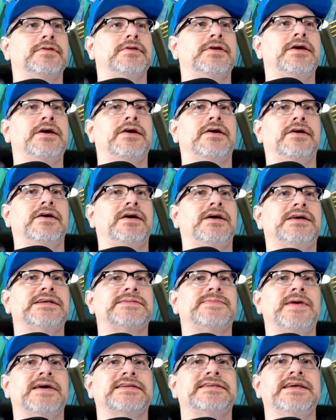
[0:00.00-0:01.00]
There. I'll
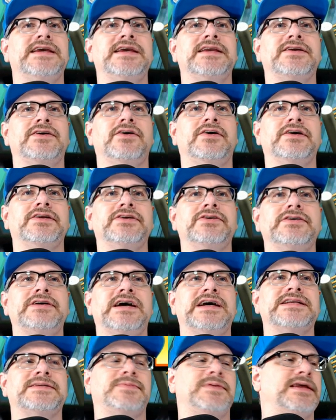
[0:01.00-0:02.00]
spectate. Go ahead. You
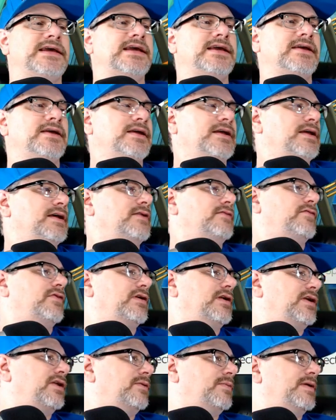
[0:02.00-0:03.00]
guys play
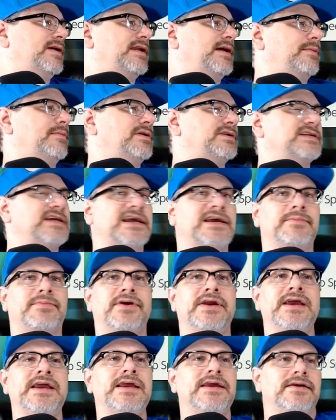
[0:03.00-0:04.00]
for a little bit. I'm going to take a
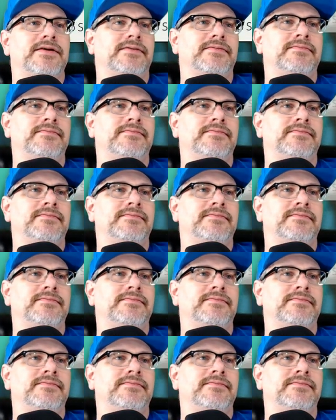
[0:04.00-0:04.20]
break.